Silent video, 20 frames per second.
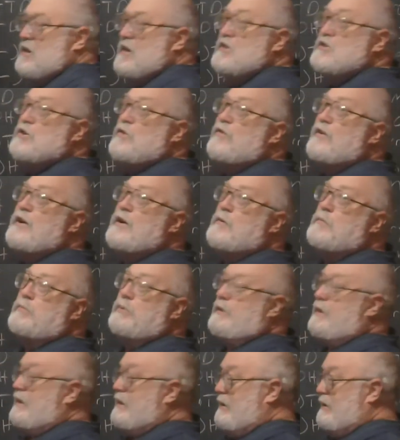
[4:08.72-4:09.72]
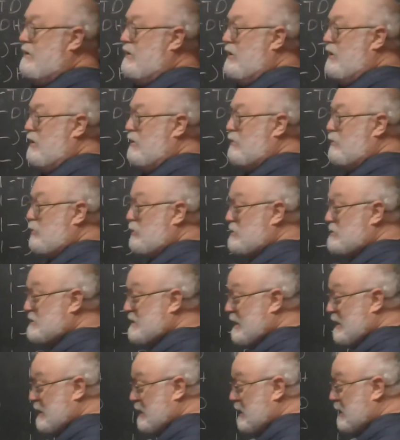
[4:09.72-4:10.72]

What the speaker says: He's over here playing on, what is that?